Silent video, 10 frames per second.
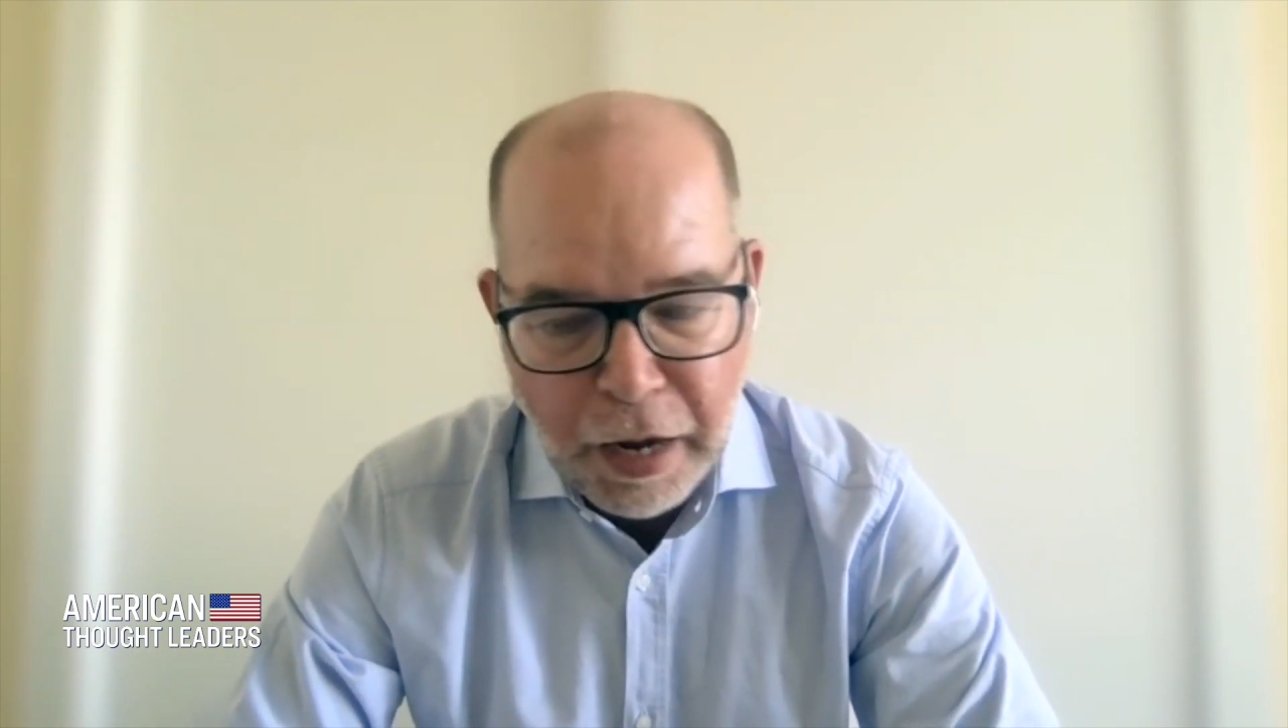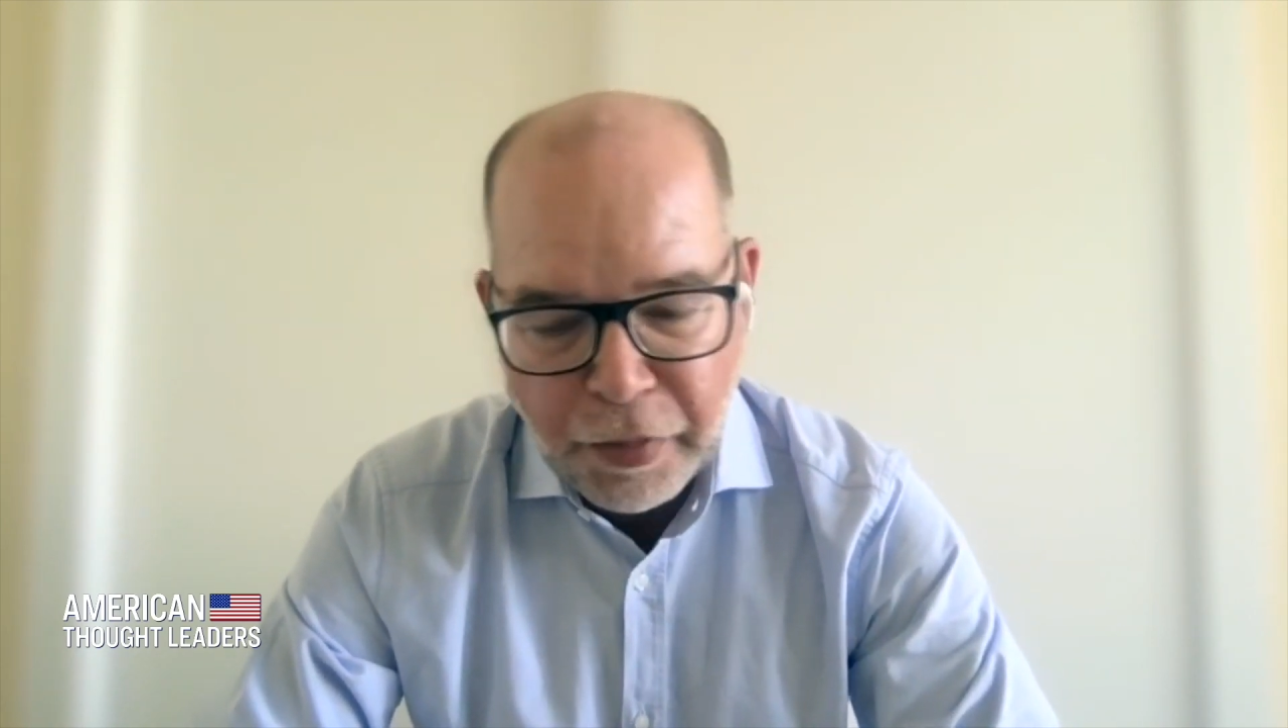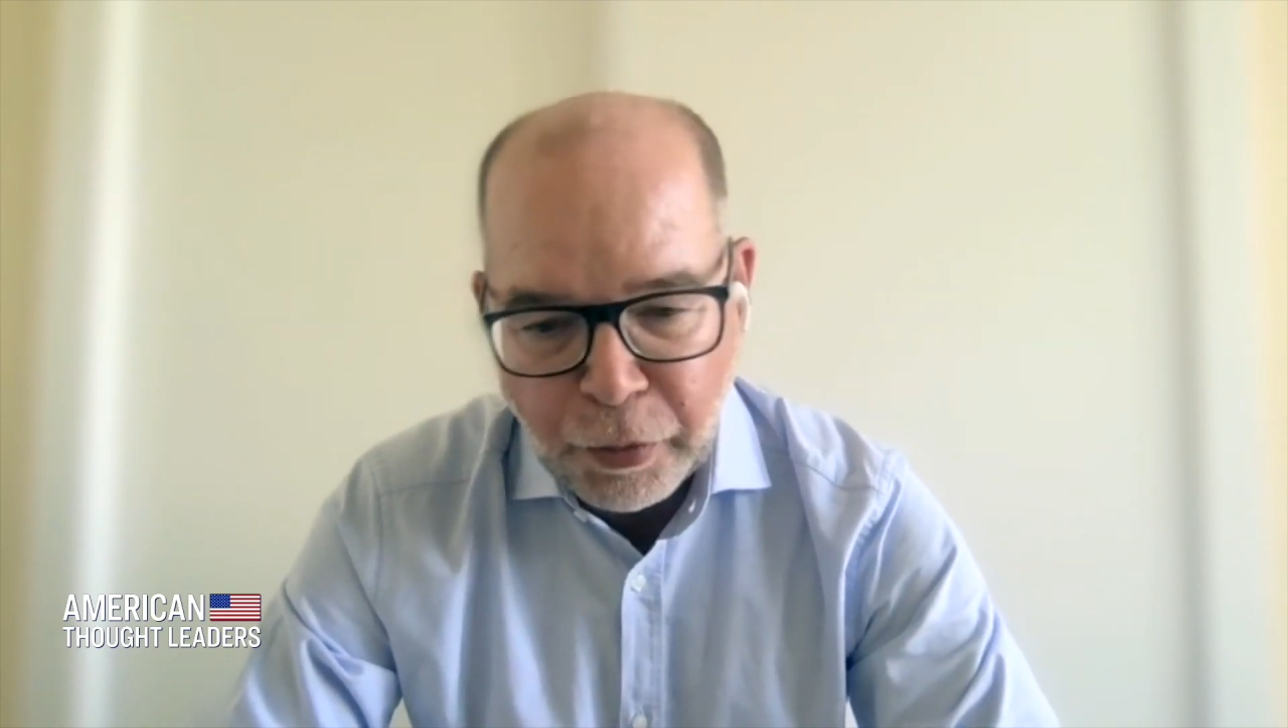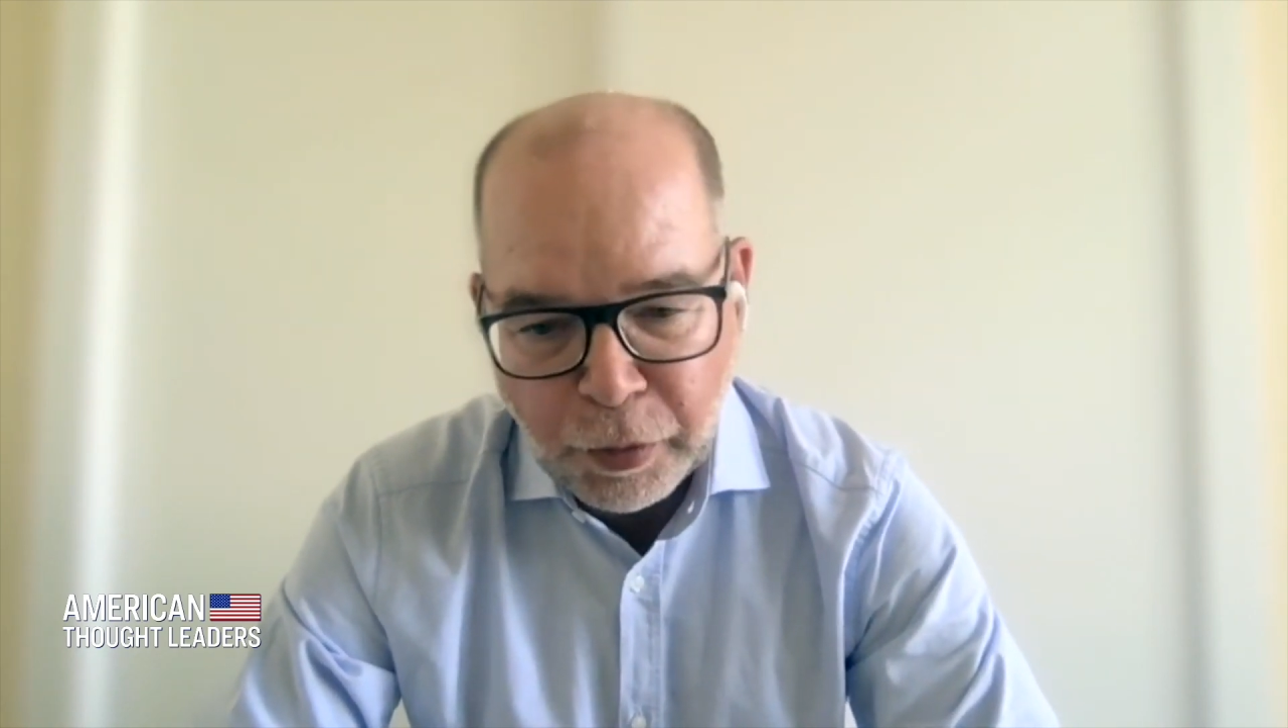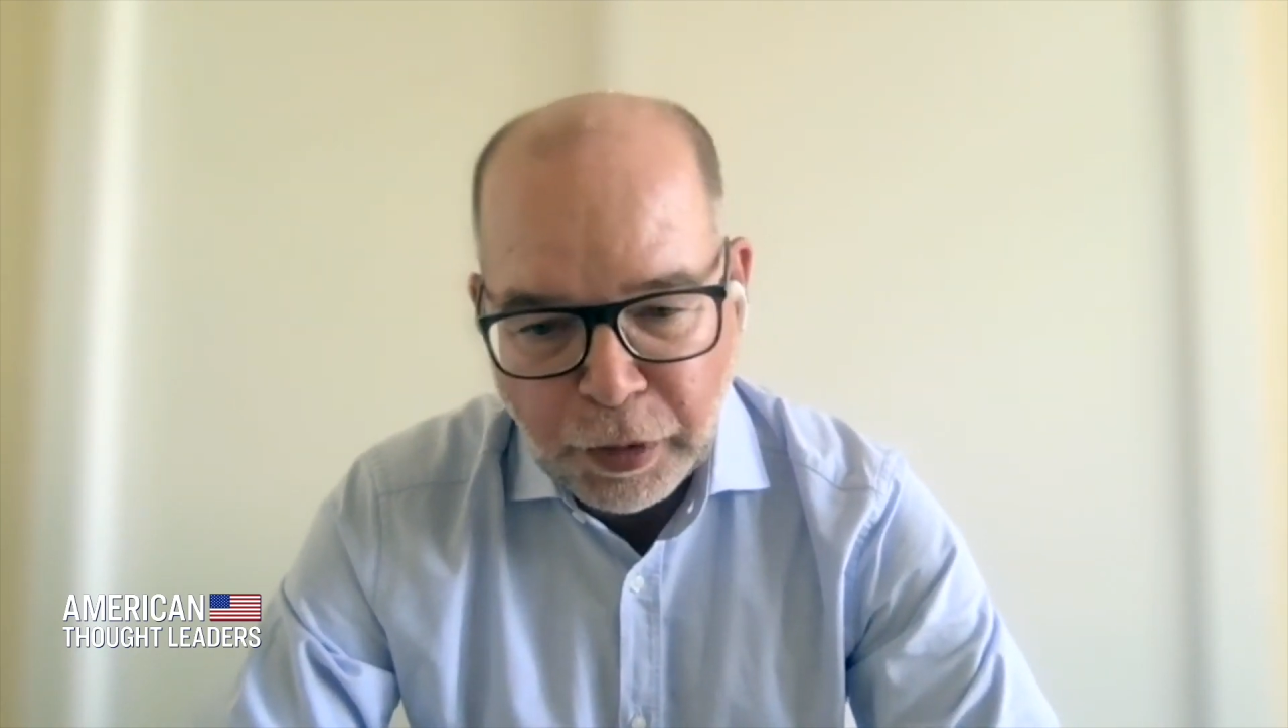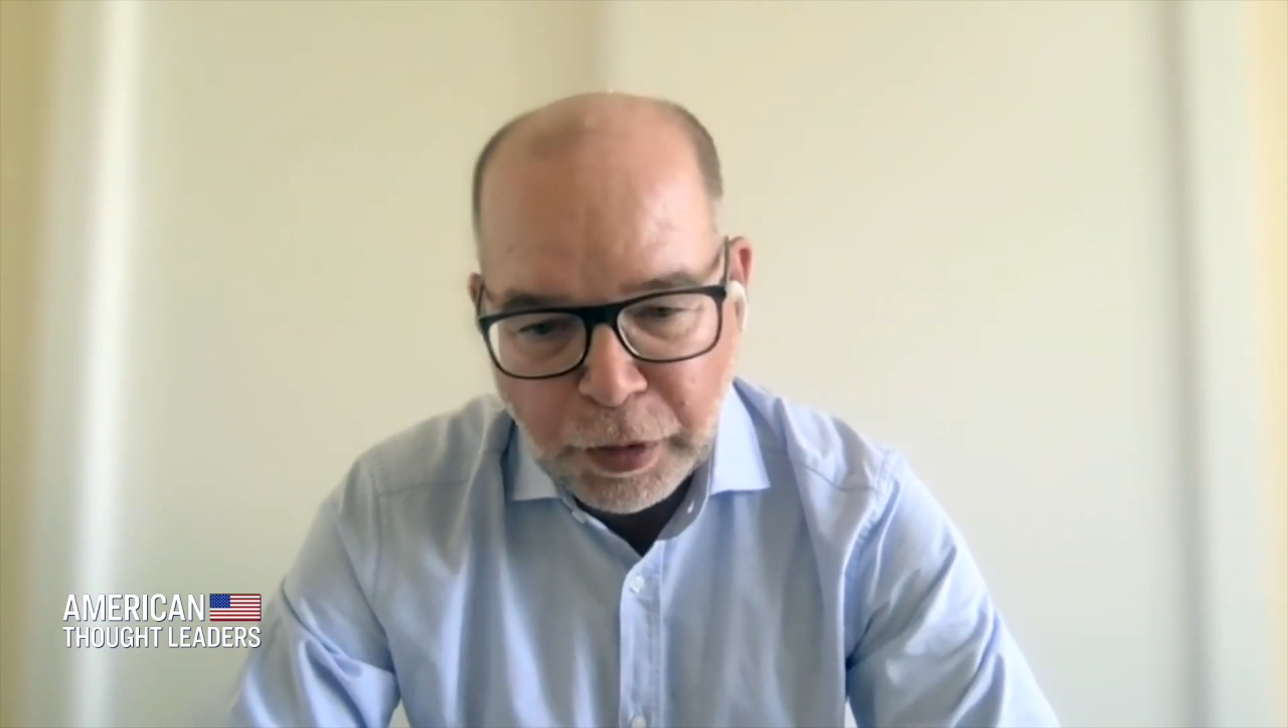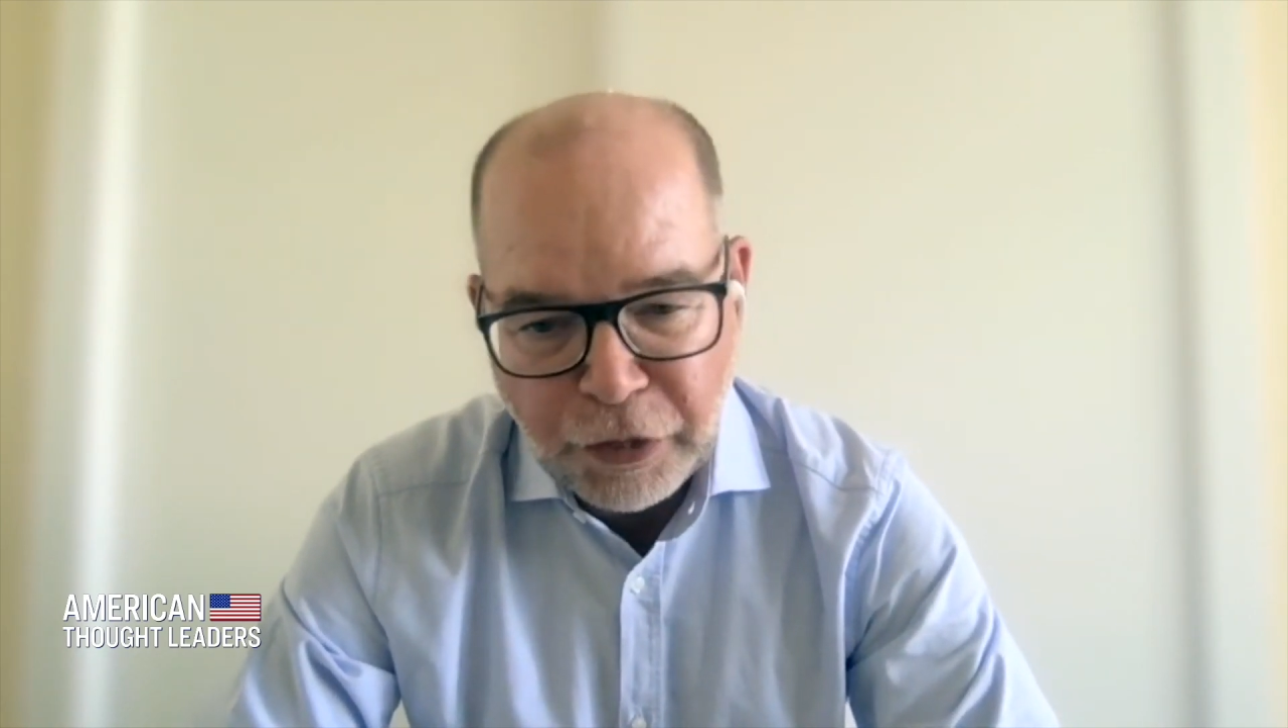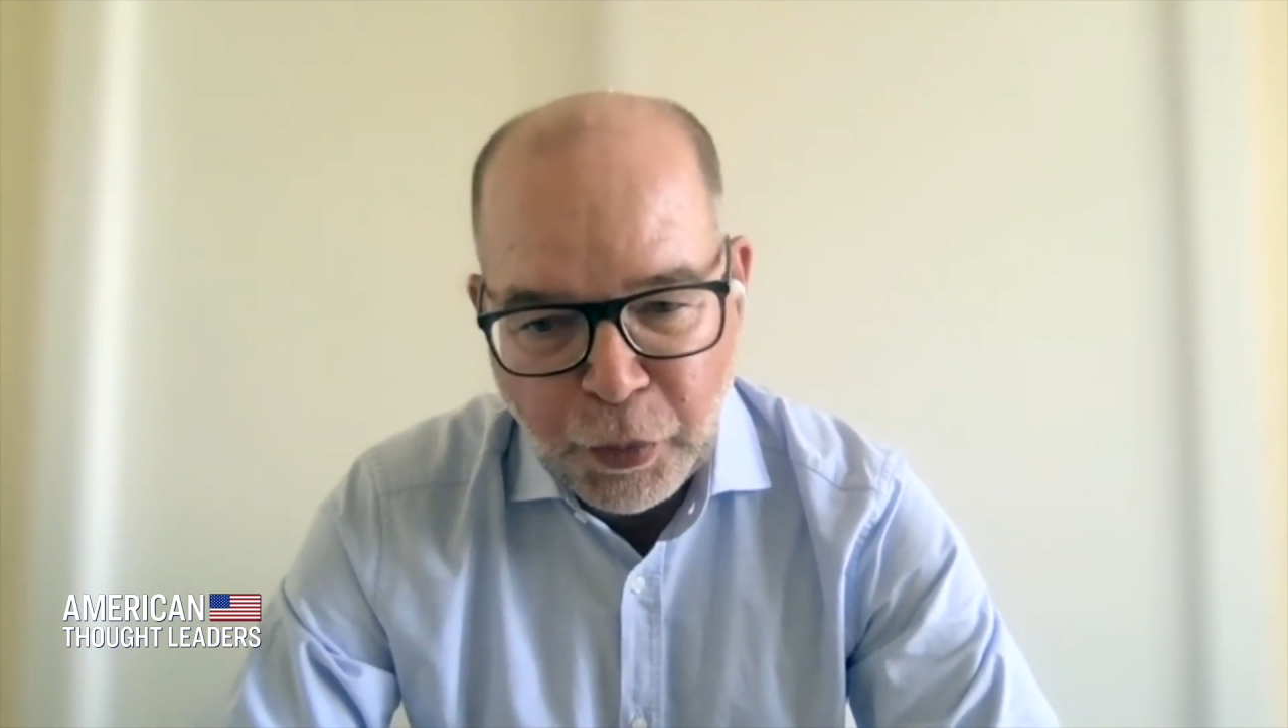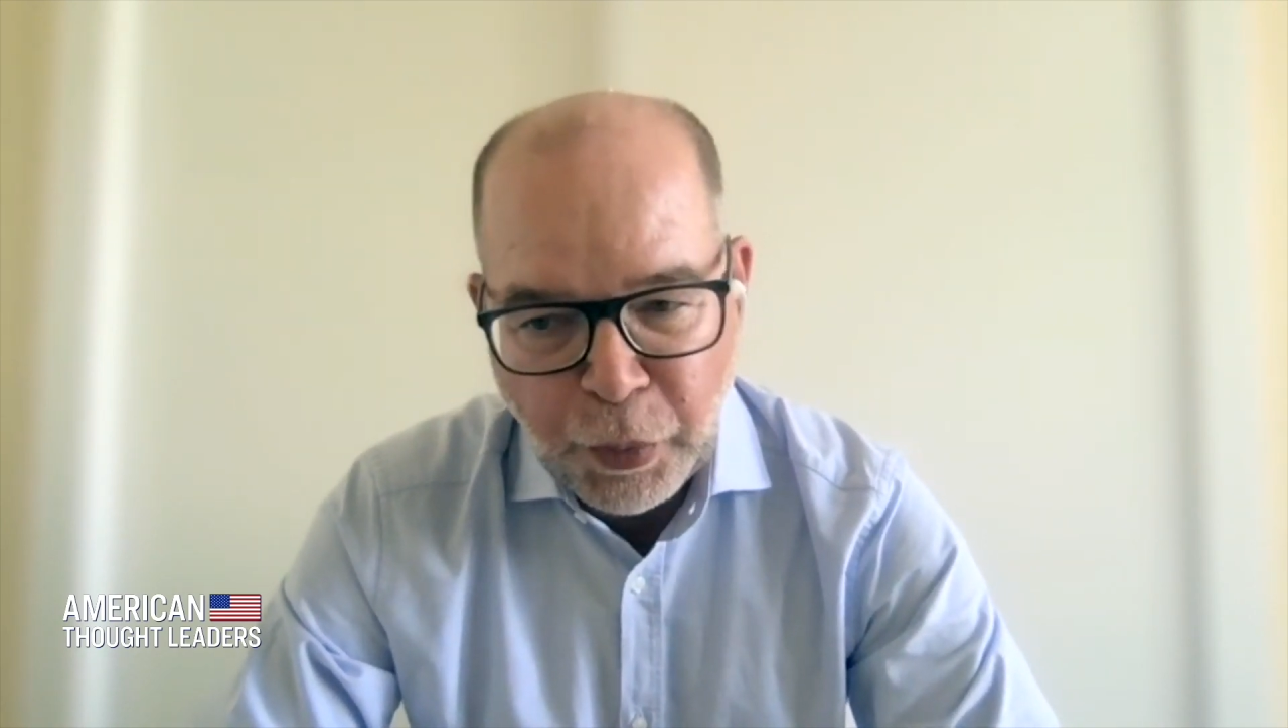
the early two